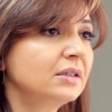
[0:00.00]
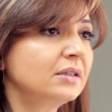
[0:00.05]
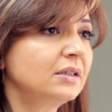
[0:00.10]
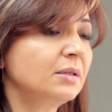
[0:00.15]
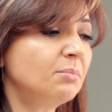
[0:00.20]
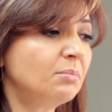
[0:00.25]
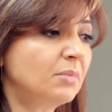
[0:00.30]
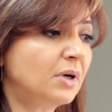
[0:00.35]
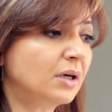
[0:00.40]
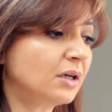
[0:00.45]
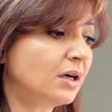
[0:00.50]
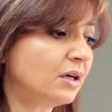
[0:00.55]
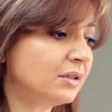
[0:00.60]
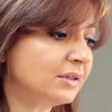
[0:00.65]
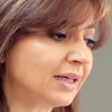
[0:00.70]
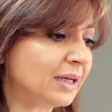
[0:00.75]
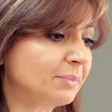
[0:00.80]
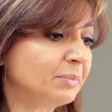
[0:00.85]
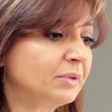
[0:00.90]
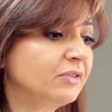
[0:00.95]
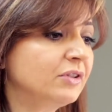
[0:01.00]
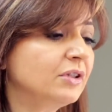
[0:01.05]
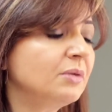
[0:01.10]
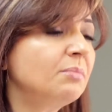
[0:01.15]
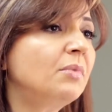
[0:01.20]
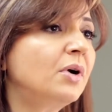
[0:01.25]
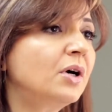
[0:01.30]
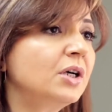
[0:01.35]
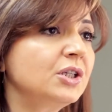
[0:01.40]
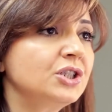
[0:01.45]
The contact between the
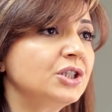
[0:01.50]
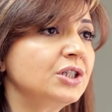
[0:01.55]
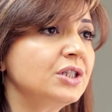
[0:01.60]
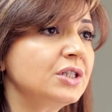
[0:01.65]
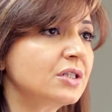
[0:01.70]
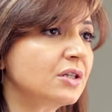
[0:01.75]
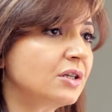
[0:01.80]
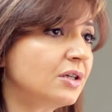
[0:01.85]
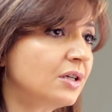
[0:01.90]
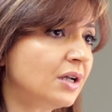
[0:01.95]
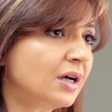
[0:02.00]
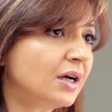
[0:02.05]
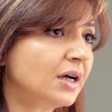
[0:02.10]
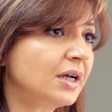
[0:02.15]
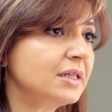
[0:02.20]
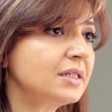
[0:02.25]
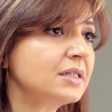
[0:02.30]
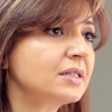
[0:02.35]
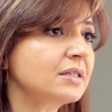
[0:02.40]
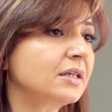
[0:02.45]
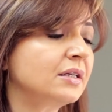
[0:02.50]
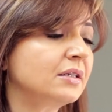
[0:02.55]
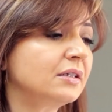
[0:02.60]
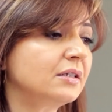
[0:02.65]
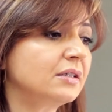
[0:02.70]
margins are nice.